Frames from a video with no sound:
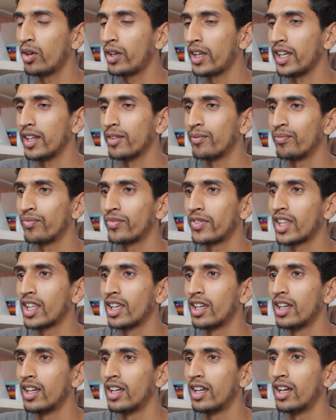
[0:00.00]
Okay,
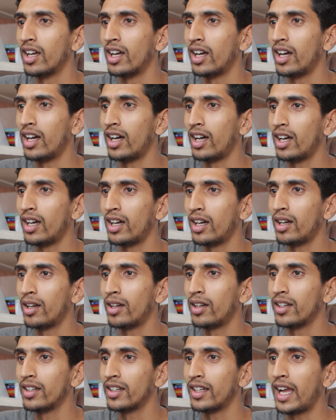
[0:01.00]

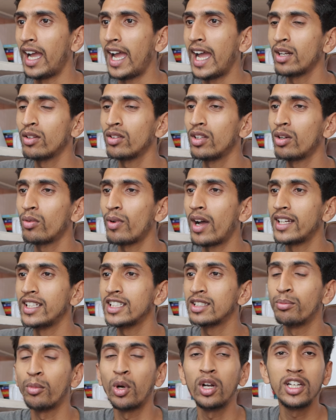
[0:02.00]
another
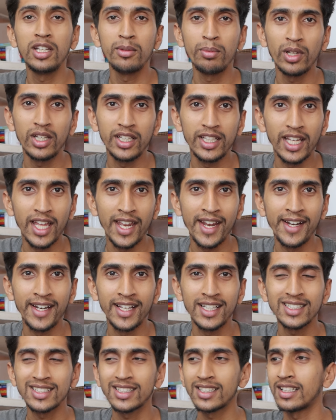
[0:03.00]
one is multiple
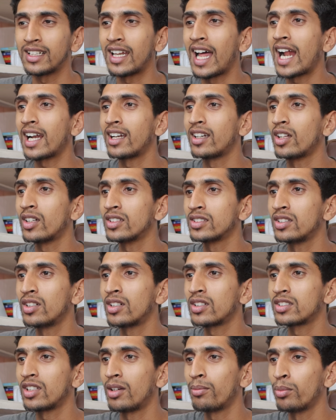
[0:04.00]
inheritance, that does
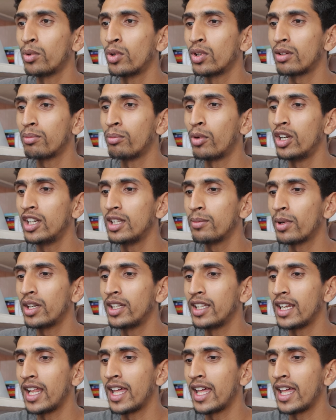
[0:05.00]
not support multiple